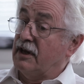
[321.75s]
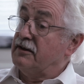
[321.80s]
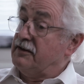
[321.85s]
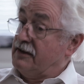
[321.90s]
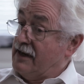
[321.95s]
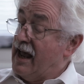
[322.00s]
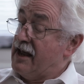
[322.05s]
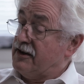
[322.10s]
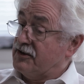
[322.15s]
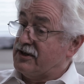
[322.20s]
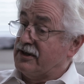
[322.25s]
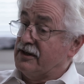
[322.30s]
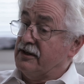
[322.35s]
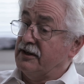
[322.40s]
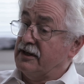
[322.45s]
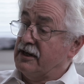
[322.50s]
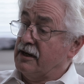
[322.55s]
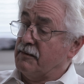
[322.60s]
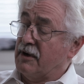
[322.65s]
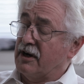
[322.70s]

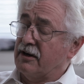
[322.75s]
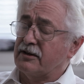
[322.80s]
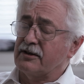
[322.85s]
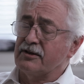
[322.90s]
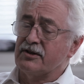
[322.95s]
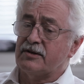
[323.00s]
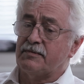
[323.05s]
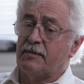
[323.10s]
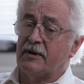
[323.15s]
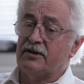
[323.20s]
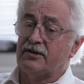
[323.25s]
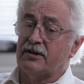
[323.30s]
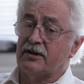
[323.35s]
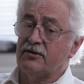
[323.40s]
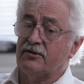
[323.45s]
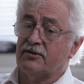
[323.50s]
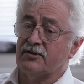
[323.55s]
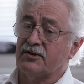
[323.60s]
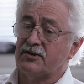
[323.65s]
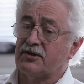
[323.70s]
NASA, the American Space
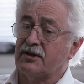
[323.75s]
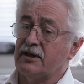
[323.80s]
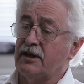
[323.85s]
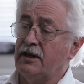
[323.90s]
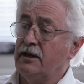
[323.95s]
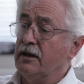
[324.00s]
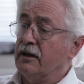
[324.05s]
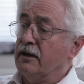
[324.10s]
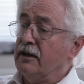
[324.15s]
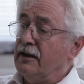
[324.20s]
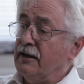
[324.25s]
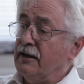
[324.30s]
Agency,